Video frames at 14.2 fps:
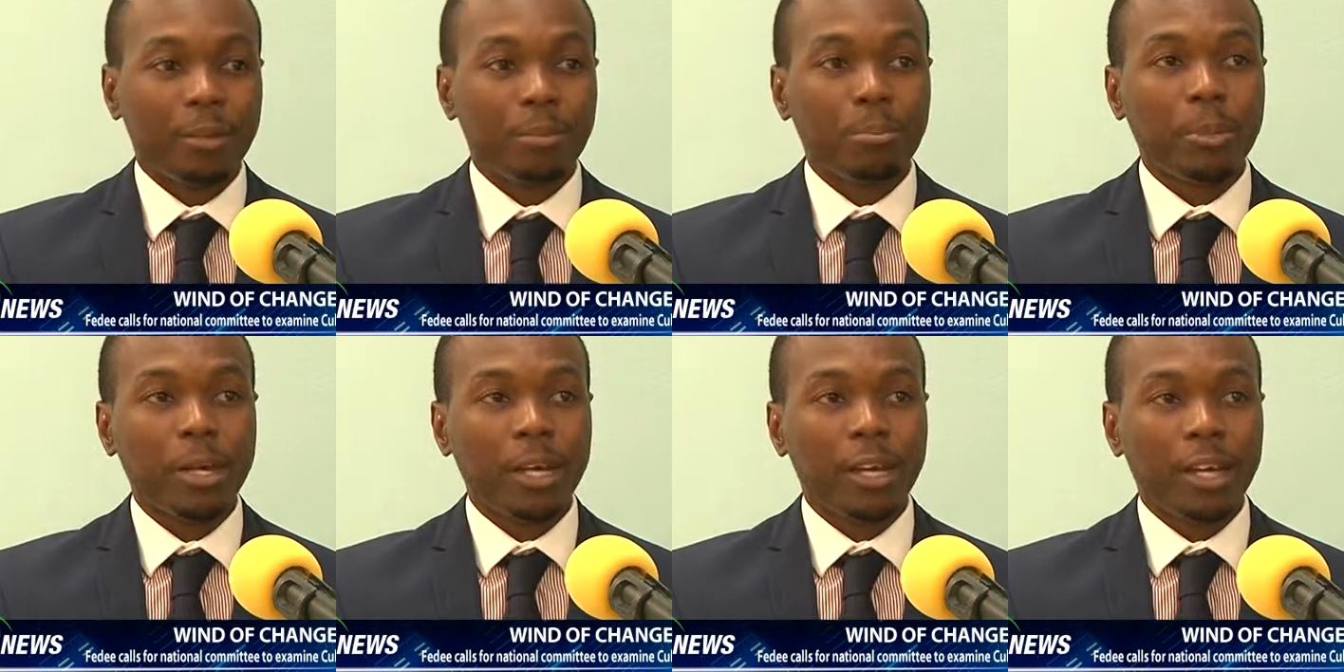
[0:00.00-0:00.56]
it
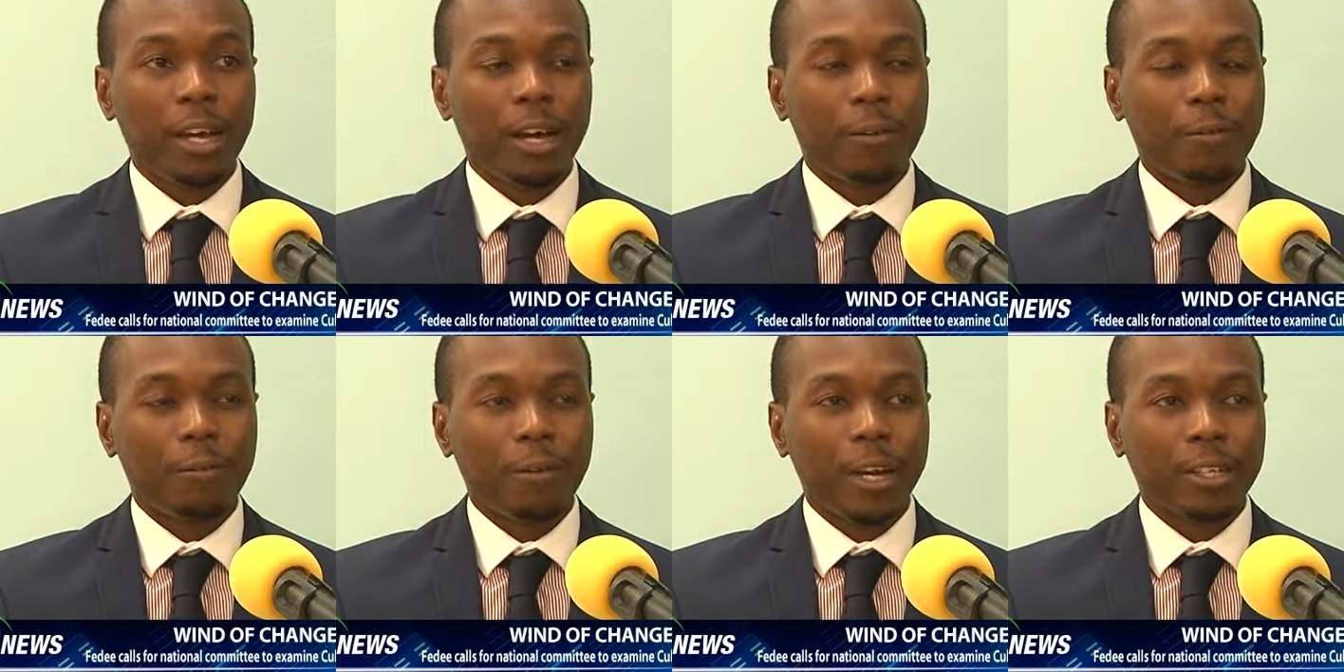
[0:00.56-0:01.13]
may
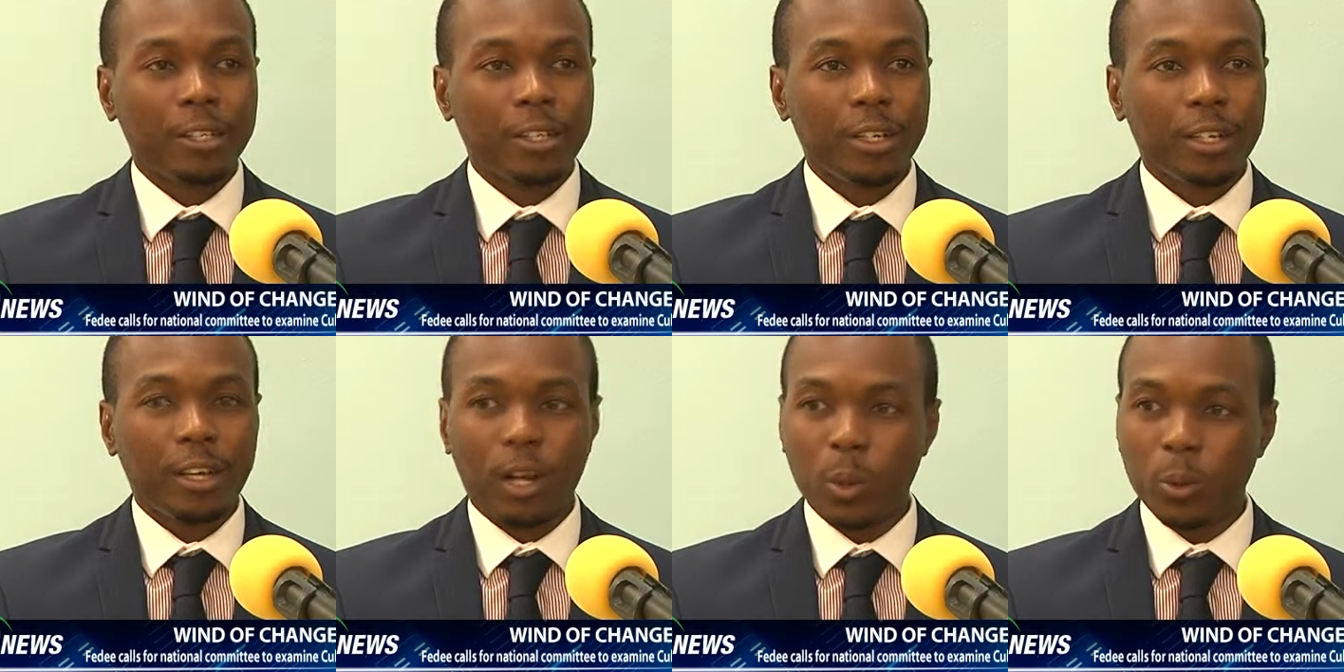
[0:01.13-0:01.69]
affect
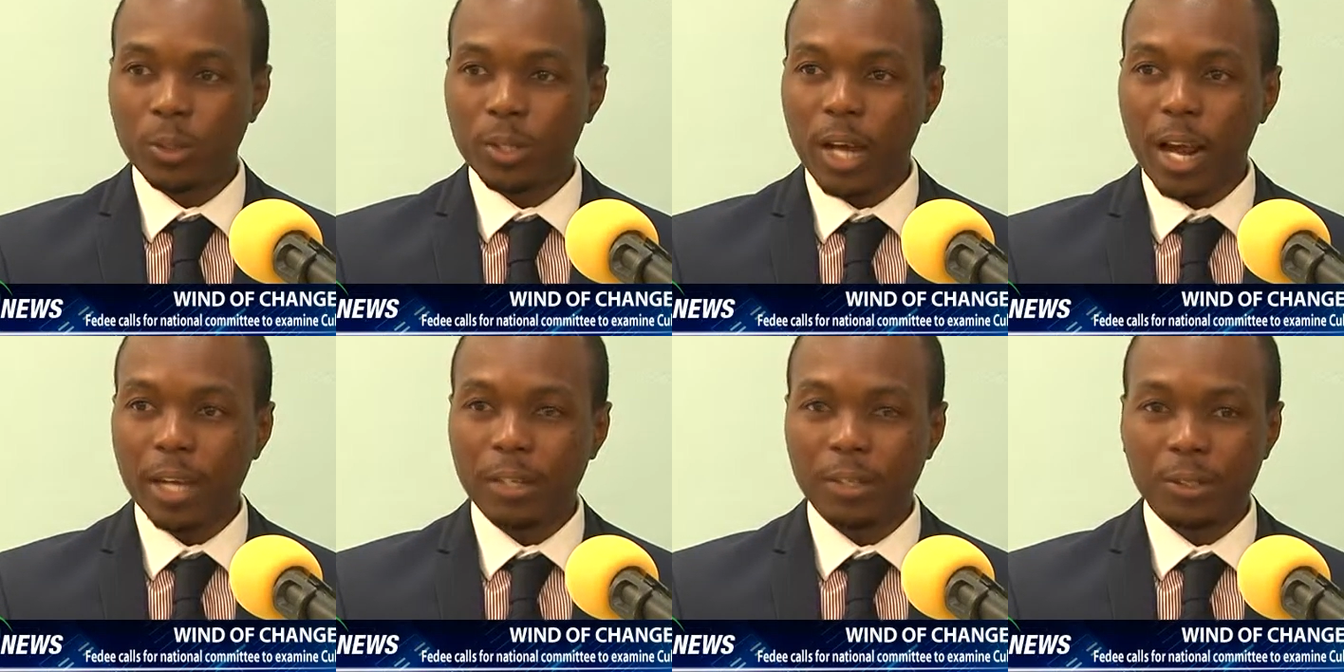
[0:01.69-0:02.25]
the closer
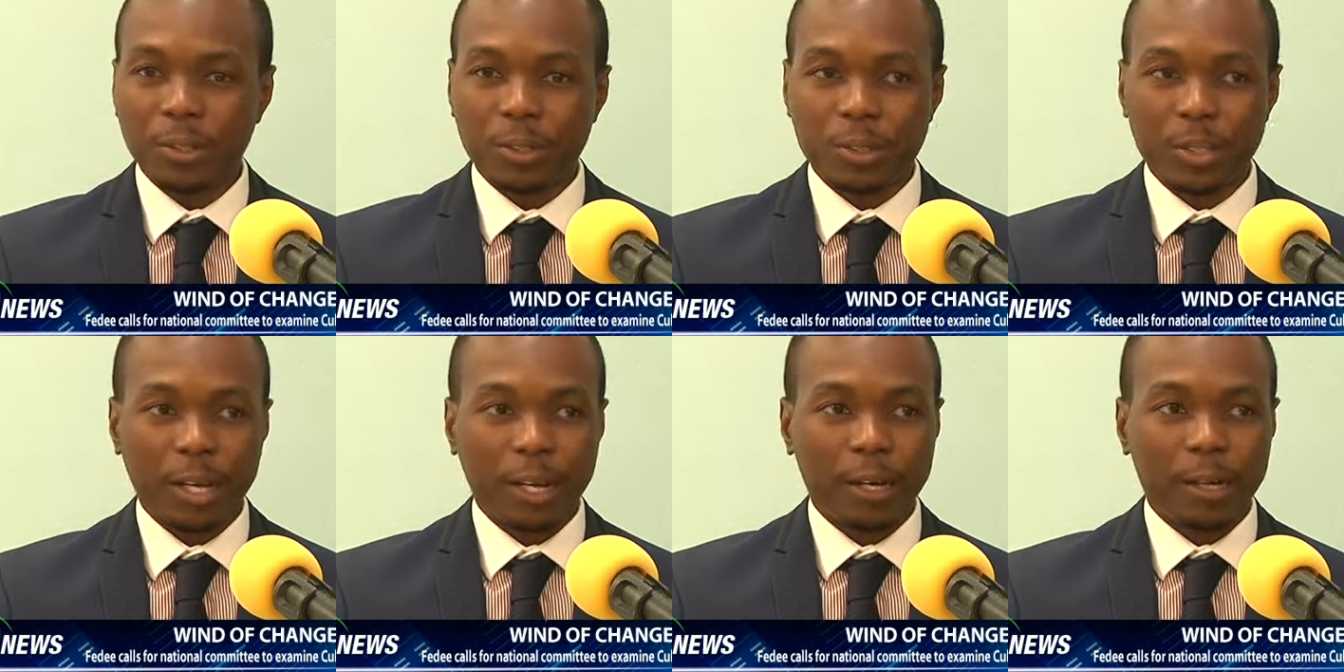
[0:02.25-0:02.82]

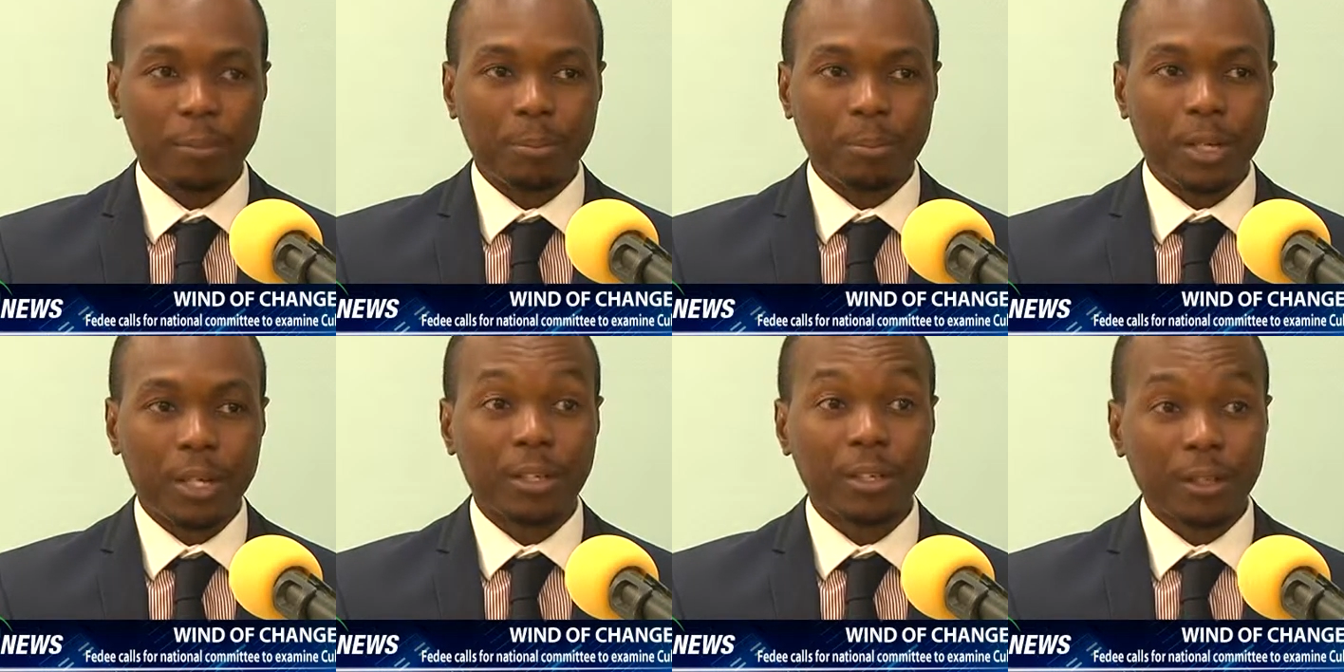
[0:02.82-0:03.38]
islands um,
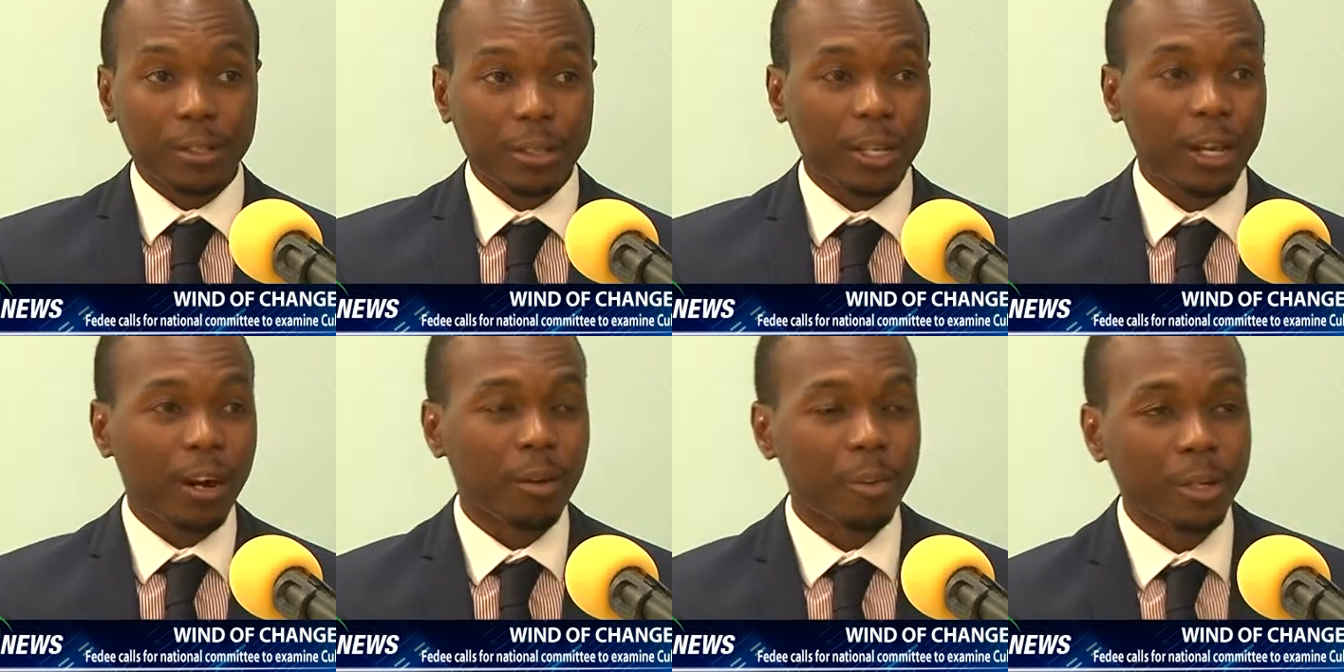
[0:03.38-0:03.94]
in the northern
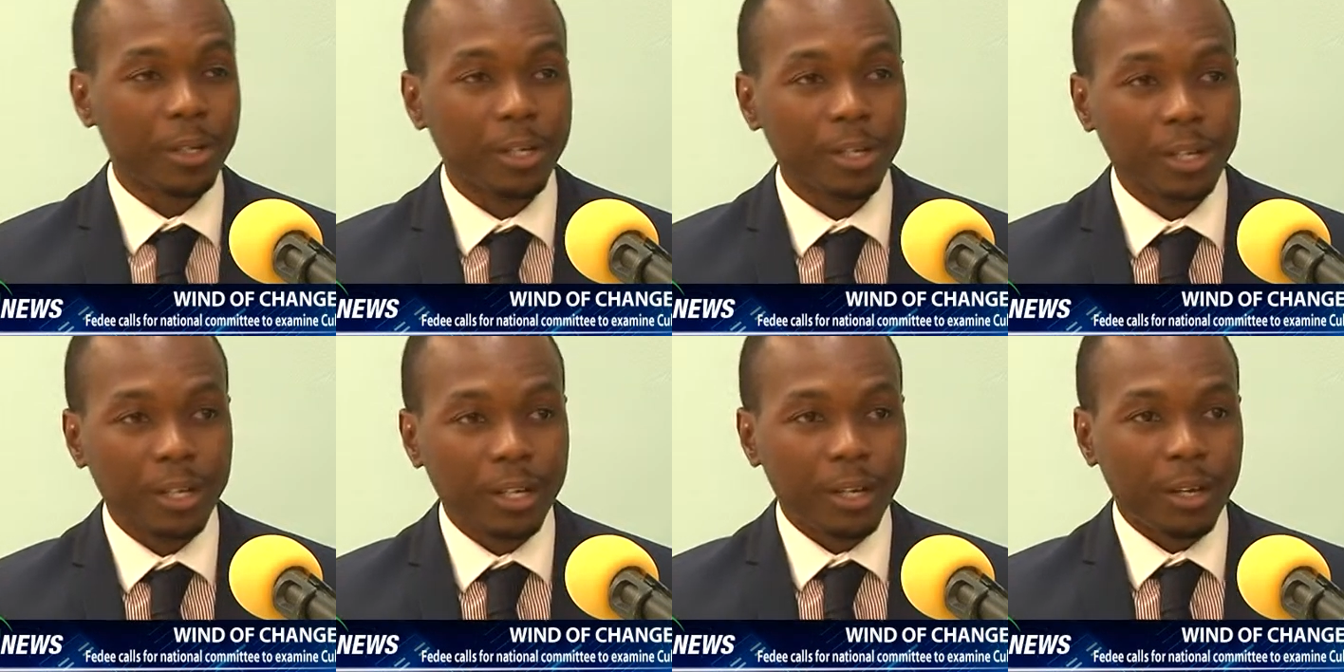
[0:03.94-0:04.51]
Caribbean